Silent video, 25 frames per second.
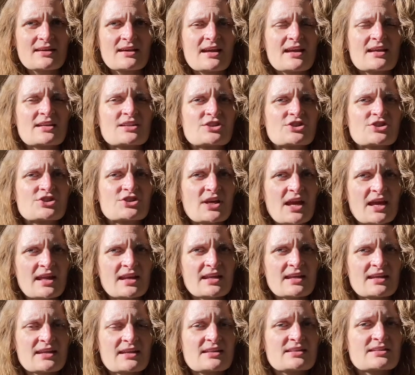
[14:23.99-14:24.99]
and shining
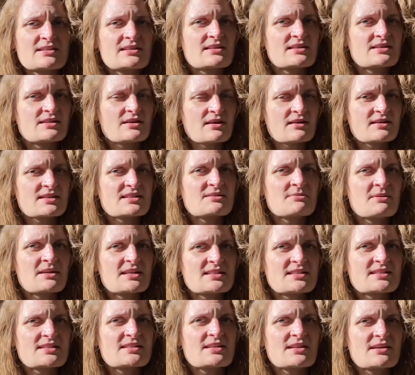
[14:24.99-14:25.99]
it into the dark
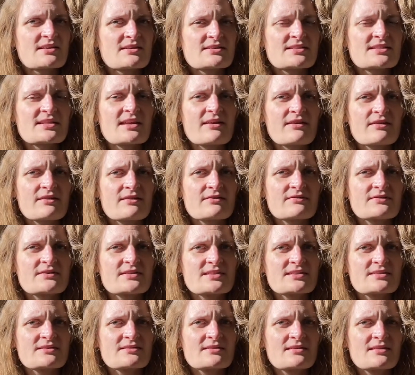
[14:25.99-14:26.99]
spaces in
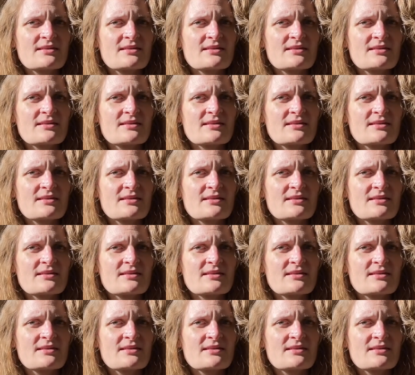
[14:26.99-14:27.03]
ourselves,